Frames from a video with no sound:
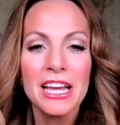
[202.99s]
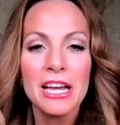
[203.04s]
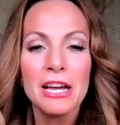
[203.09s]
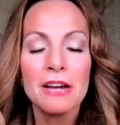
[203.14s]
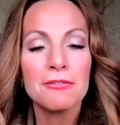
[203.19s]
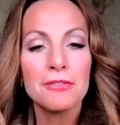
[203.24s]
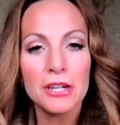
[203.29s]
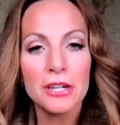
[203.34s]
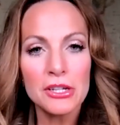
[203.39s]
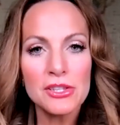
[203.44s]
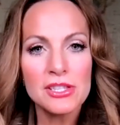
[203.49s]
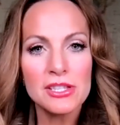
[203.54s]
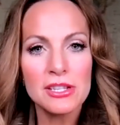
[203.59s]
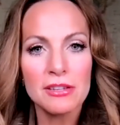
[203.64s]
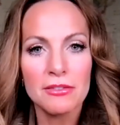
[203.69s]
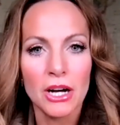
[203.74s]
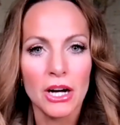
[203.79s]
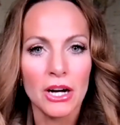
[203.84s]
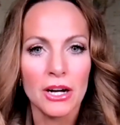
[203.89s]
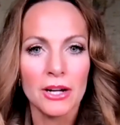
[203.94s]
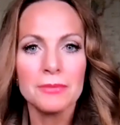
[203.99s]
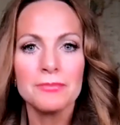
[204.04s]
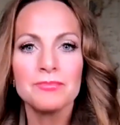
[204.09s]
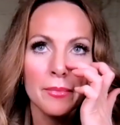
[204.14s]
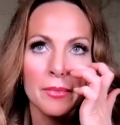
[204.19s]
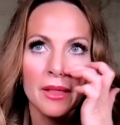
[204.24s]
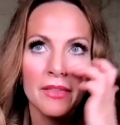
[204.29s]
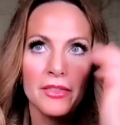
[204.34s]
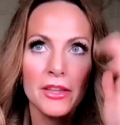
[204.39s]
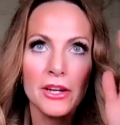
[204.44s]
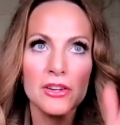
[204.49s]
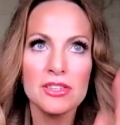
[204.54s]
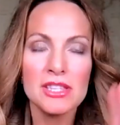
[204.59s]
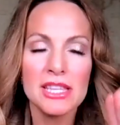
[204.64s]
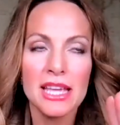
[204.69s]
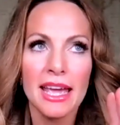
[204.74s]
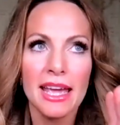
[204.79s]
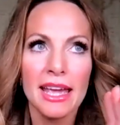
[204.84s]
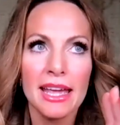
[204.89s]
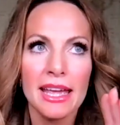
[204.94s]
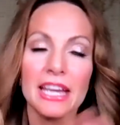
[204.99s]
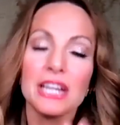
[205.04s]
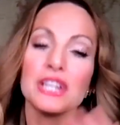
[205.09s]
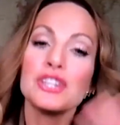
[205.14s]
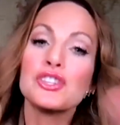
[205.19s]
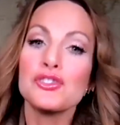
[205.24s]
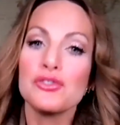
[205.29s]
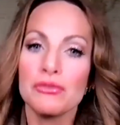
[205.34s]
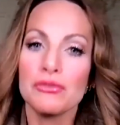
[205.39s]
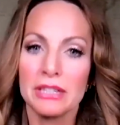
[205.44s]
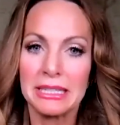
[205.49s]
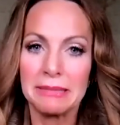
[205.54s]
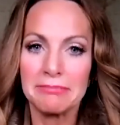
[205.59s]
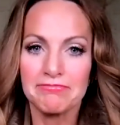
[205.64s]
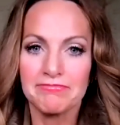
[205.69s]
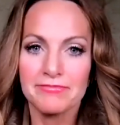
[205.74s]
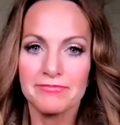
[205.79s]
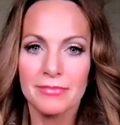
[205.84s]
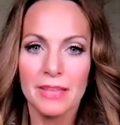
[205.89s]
First of all, there's an extreme.